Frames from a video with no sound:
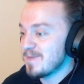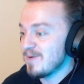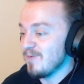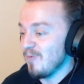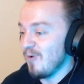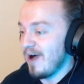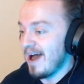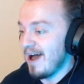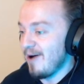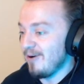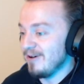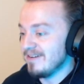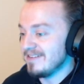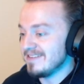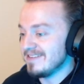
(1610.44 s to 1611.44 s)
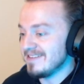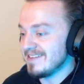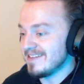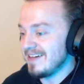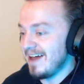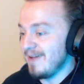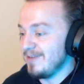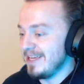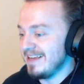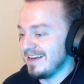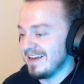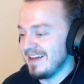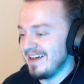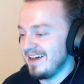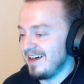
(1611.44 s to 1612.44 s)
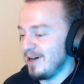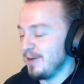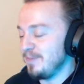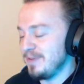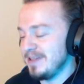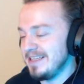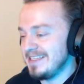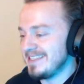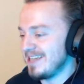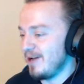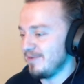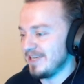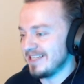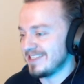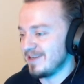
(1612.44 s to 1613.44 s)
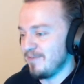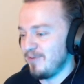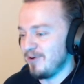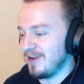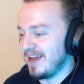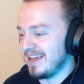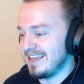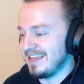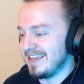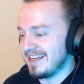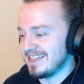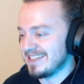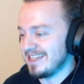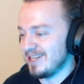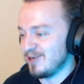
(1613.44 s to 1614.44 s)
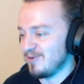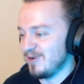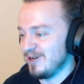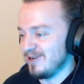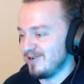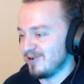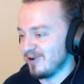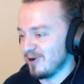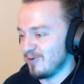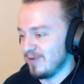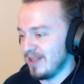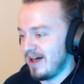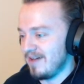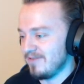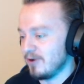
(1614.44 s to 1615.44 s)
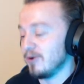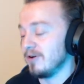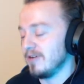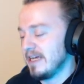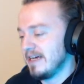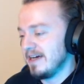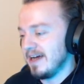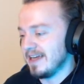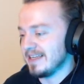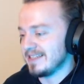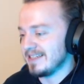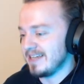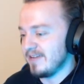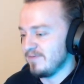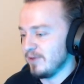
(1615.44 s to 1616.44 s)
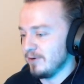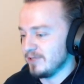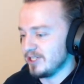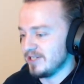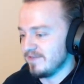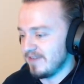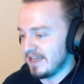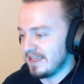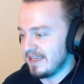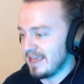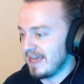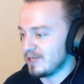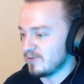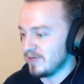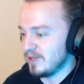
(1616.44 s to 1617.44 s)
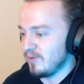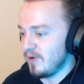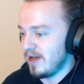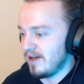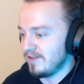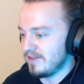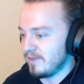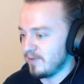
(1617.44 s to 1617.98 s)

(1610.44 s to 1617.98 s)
Wow. I mean, please tell me at some point I can get a Cyndaquil or a Quilava, or I guess a Typhlosion if I can catch one in the wild. That'd be